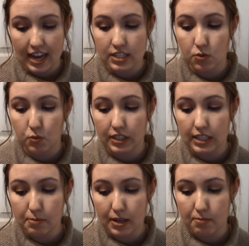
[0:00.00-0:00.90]
It has a
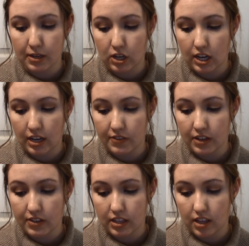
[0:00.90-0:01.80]
really big mirror, and I
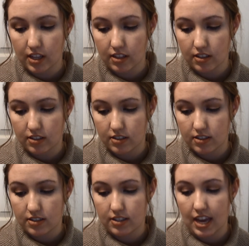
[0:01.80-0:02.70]
haven't even like
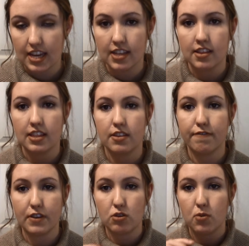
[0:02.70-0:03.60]
taken like the
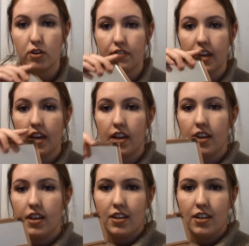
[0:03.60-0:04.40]
film off yet.